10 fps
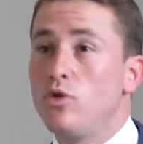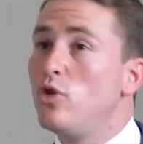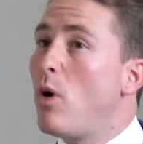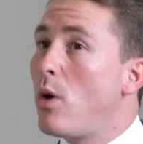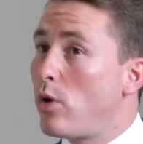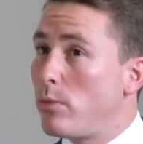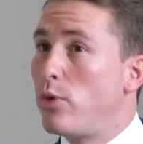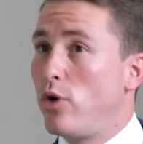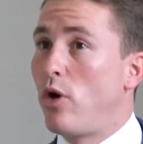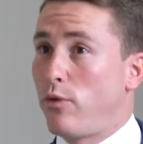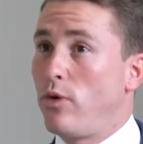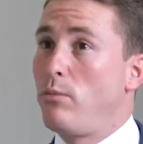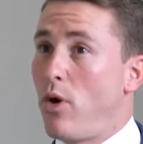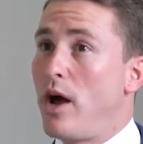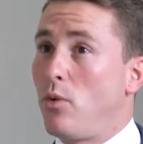you might want to put an offer in
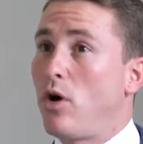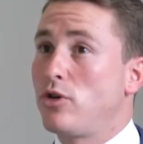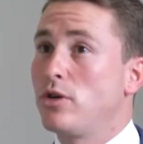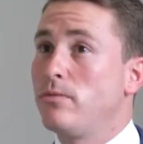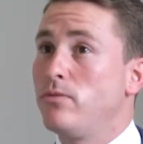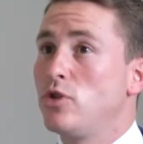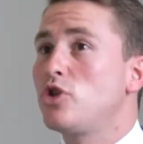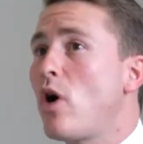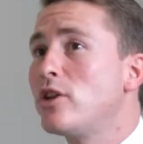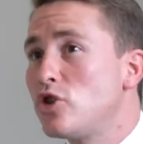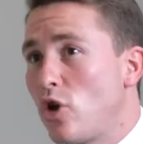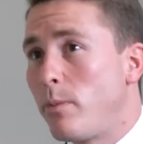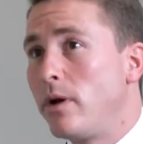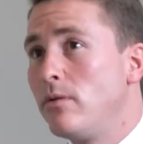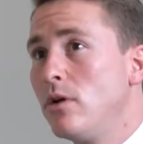prior to auction to try and
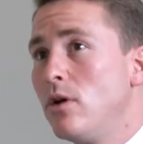stop it.